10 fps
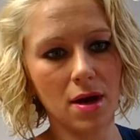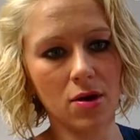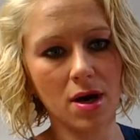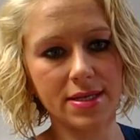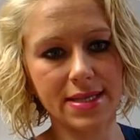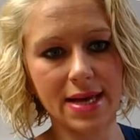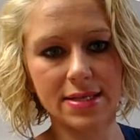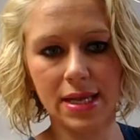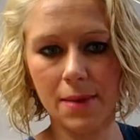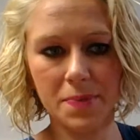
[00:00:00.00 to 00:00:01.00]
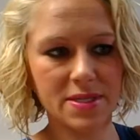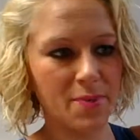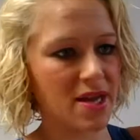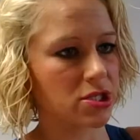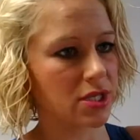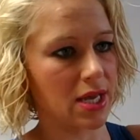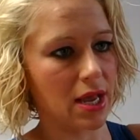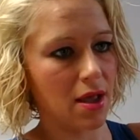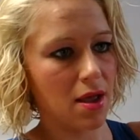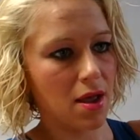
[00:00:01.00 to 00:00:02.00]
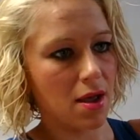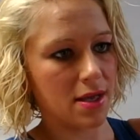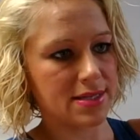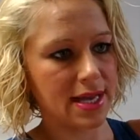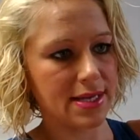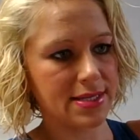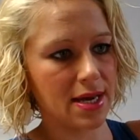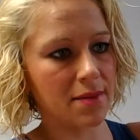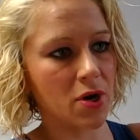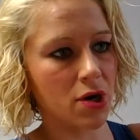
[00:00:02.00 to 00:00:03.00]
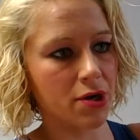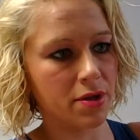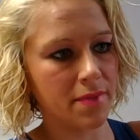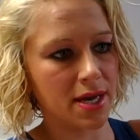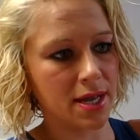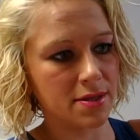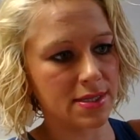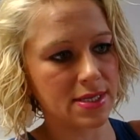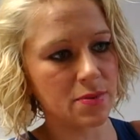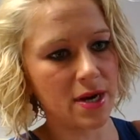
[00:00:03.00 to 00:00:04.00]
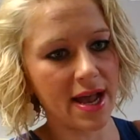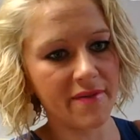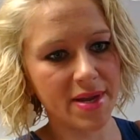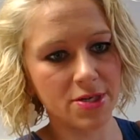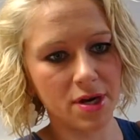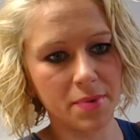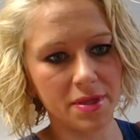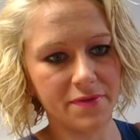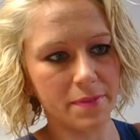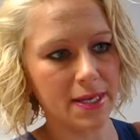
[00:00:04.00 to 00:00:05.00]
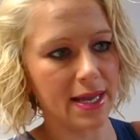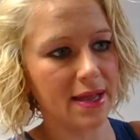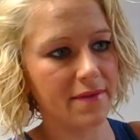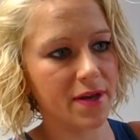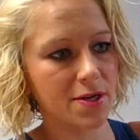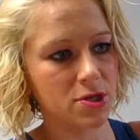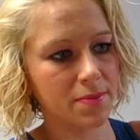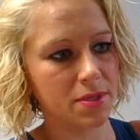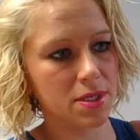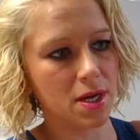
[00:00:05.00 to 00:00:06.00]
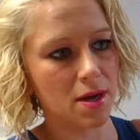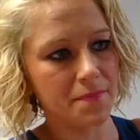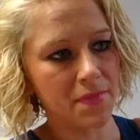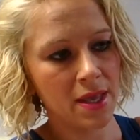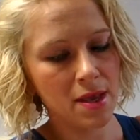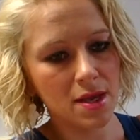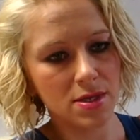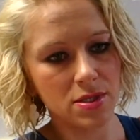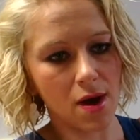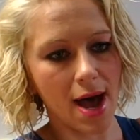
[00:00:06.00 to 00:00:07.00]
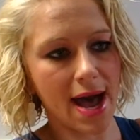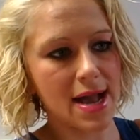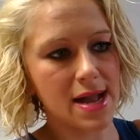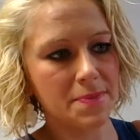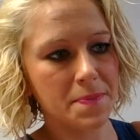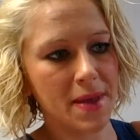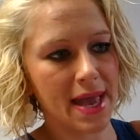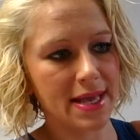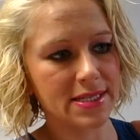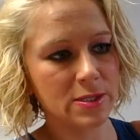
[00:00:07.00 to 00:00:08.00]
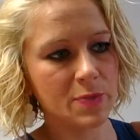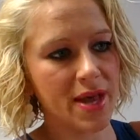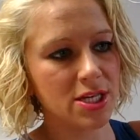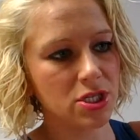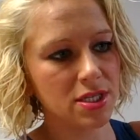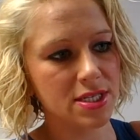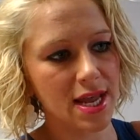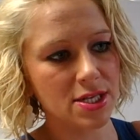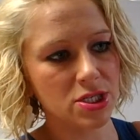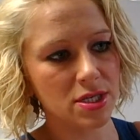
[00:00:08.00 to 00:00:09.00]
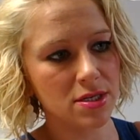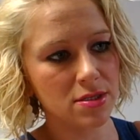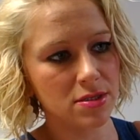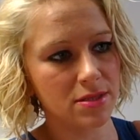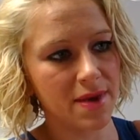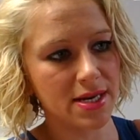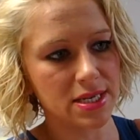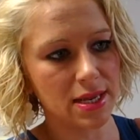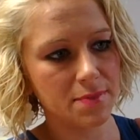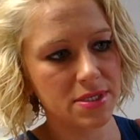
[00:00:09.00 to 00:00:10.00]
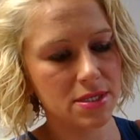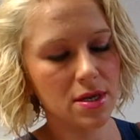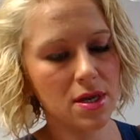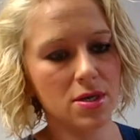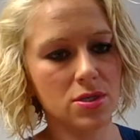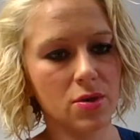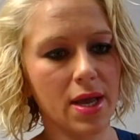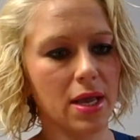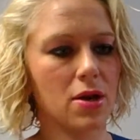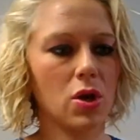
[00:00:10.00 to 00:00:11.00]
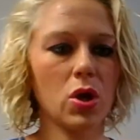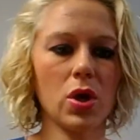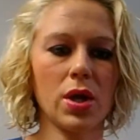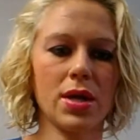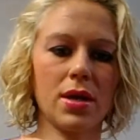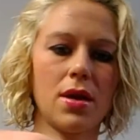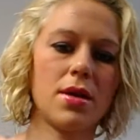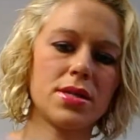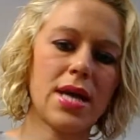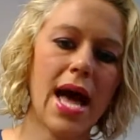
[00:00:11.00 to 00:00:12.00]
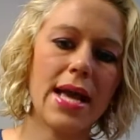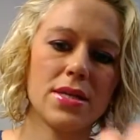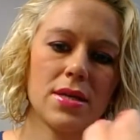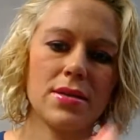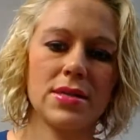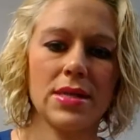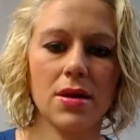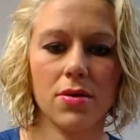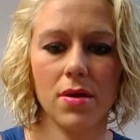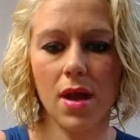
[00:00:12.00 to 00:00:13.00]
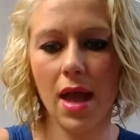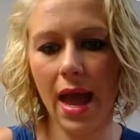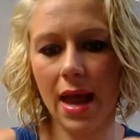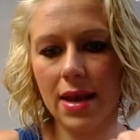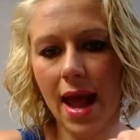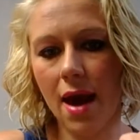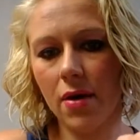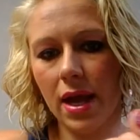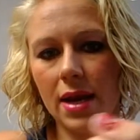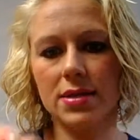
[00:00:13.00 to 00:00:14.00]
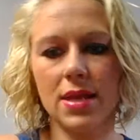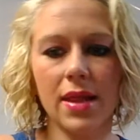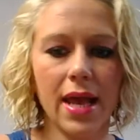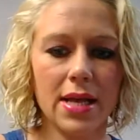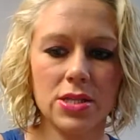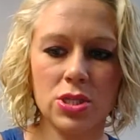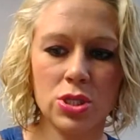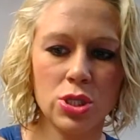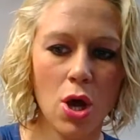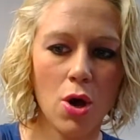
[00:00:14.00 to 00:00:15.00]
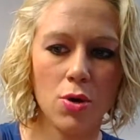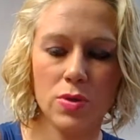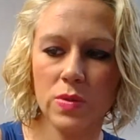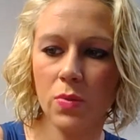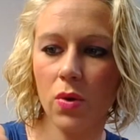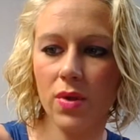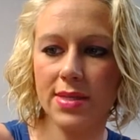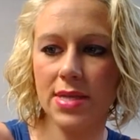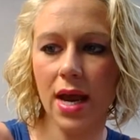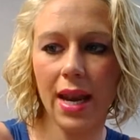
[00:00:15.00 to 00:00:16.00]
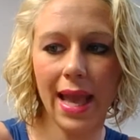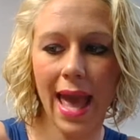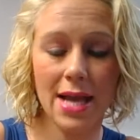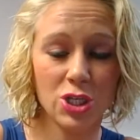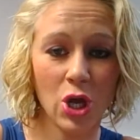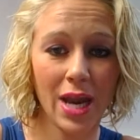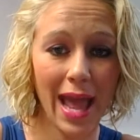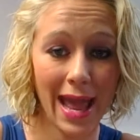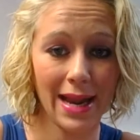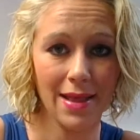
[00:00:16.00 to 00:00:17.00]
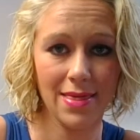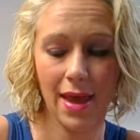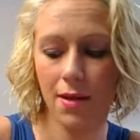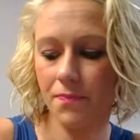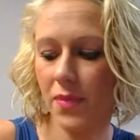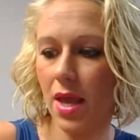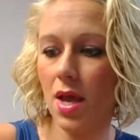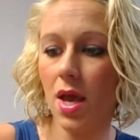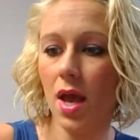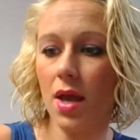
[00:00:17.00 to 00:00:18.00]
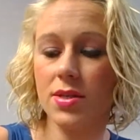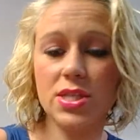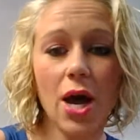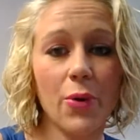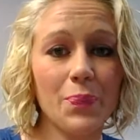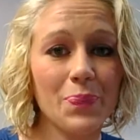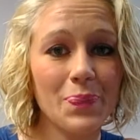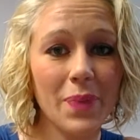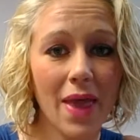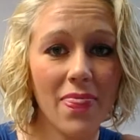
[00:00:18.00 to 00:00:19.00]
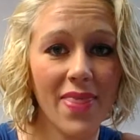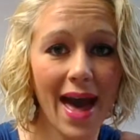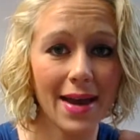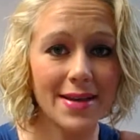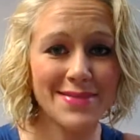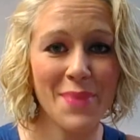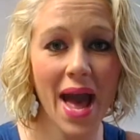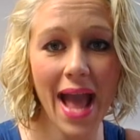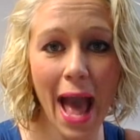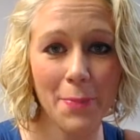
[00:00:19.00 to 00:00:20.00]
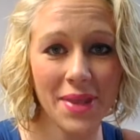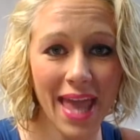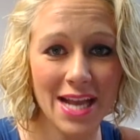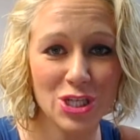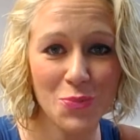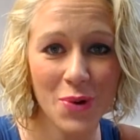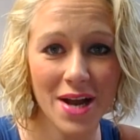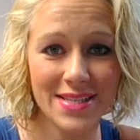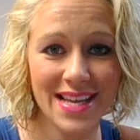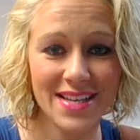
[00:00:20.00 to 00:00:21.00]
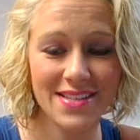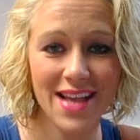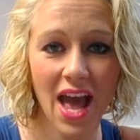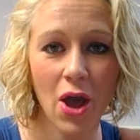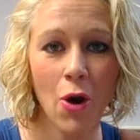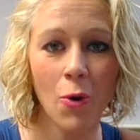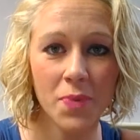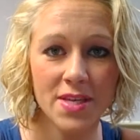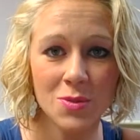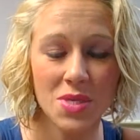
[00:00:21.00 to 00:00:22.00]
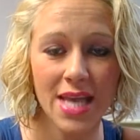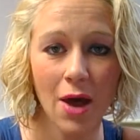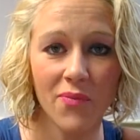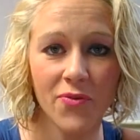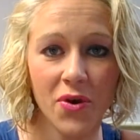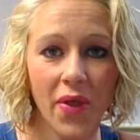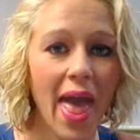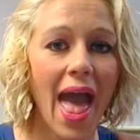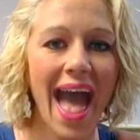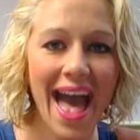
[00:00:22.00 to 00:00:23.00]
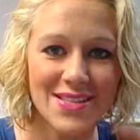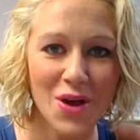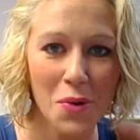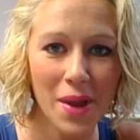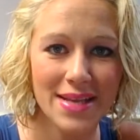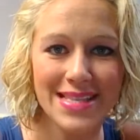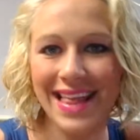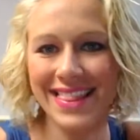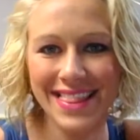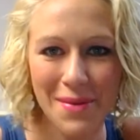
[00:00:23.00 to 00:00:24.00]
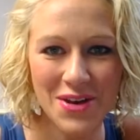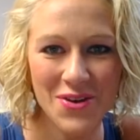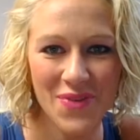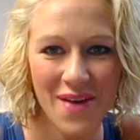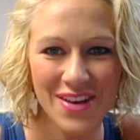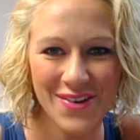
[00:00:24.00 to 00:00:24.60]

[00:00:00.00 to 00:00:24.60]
across that tip especially, because like I said, I'm hard on my nails. That's where I have my trouble, if I'm going to have any trouble at all. So I pay special attention to my tips so I get a good tight seal. And now it is like, it's so smooth. It's not going to catch on anything. So that is my application process. I hope this was helpful. As always, let me know if you have any